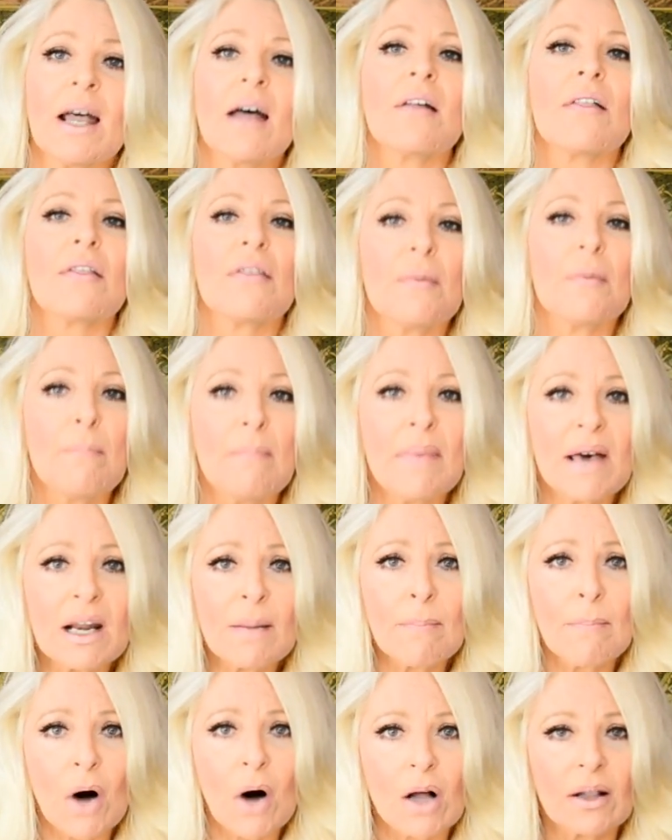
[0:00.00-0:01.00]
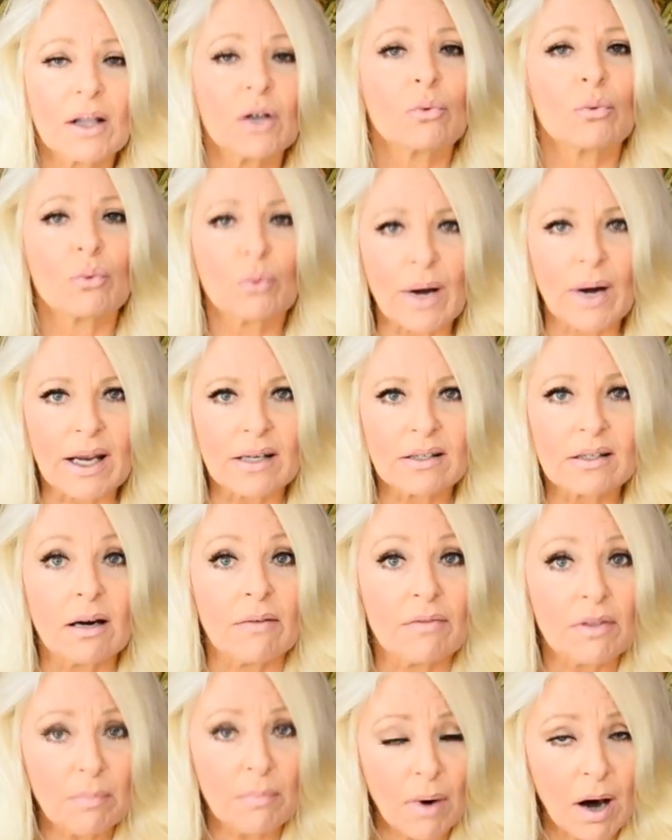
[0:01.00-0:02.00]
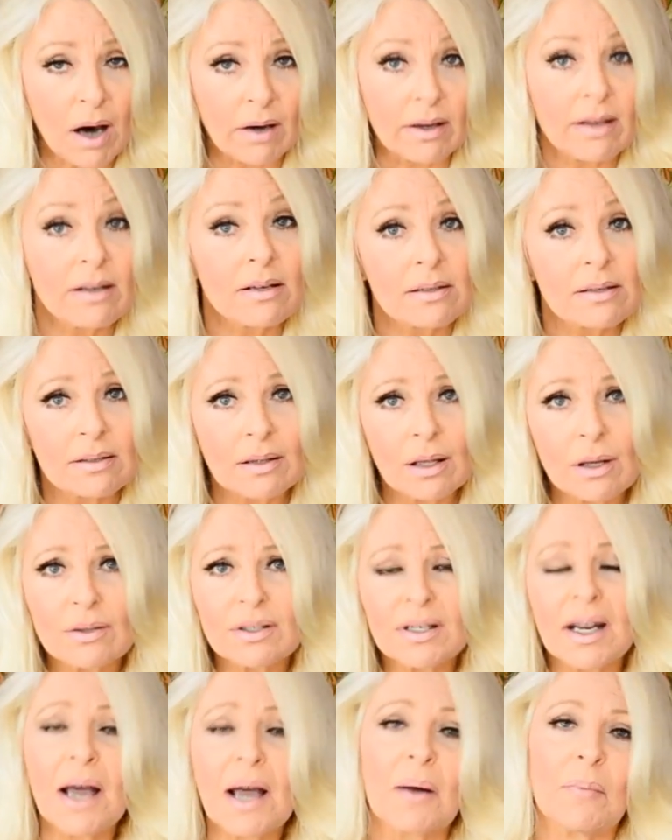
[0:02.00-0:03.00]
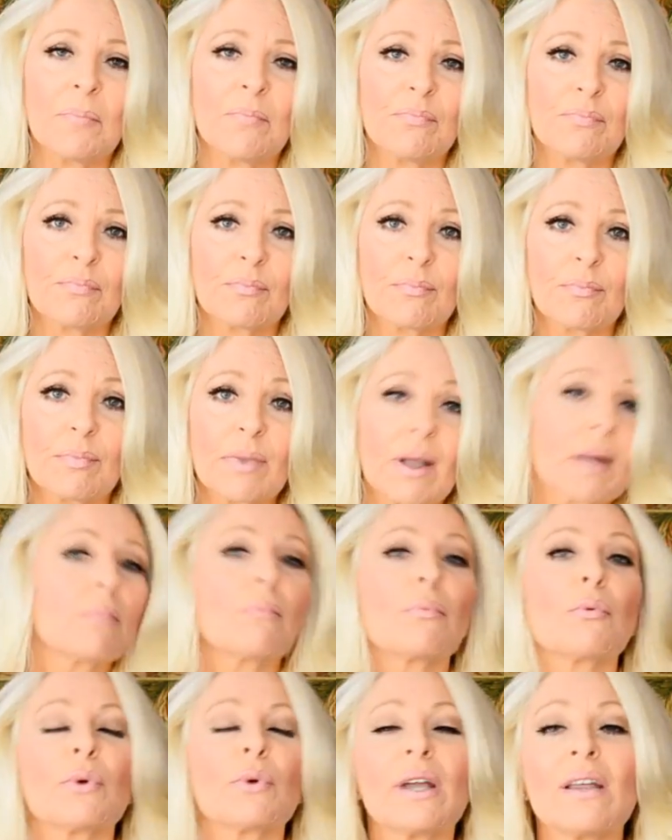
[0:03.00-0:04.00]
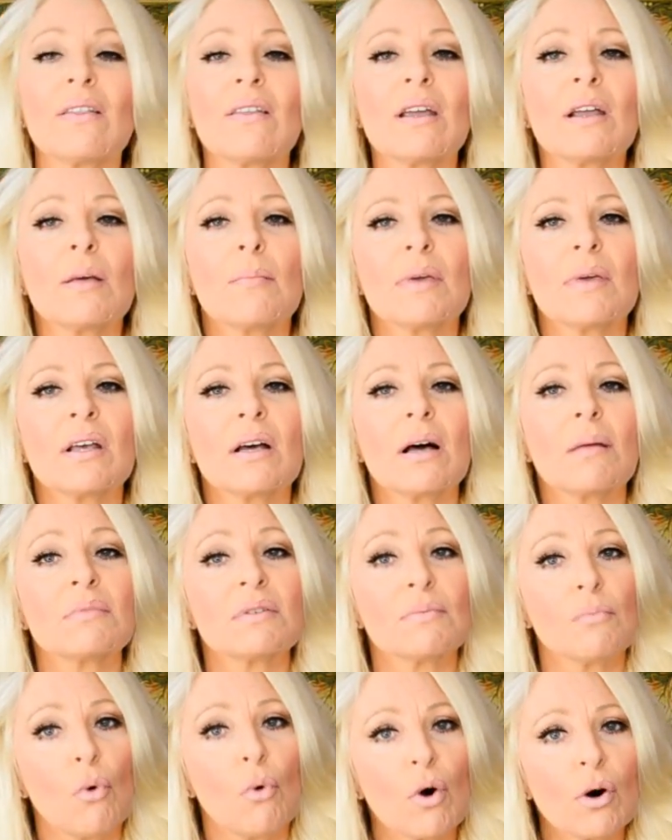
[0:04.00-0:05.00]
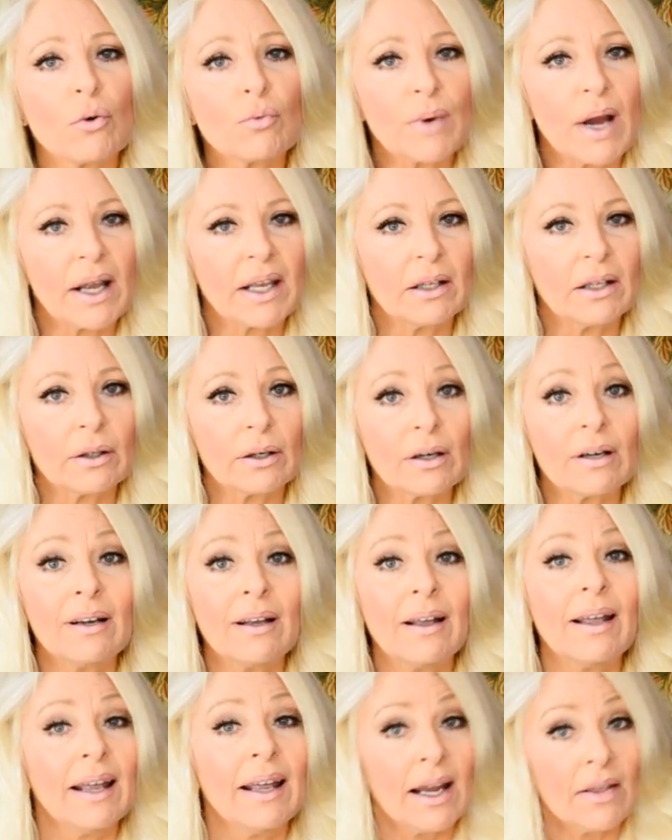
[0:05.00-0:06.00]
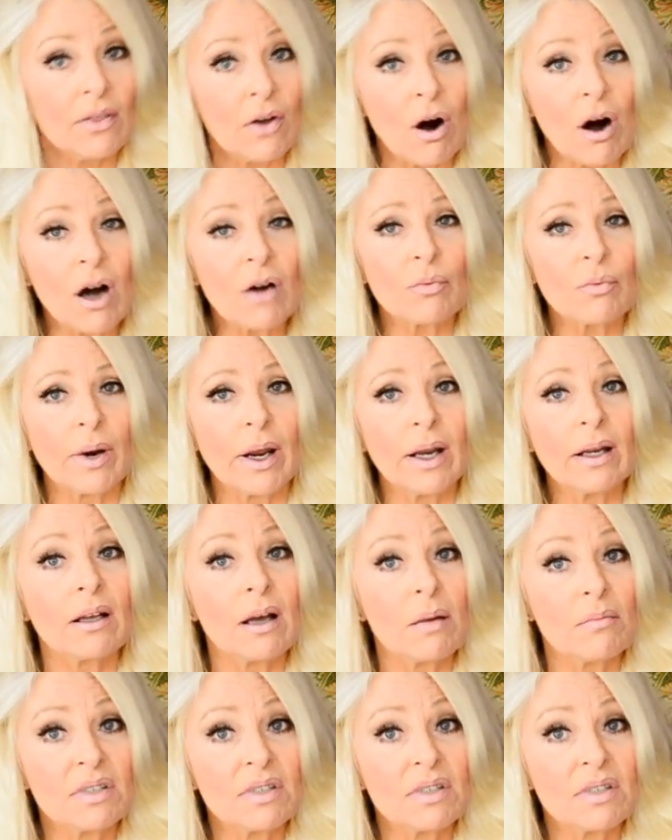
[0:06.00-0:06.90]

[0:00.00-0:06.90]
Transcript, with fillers: The metabolic rate of the body slows down, breathing becomes more regular, and the heart rate comes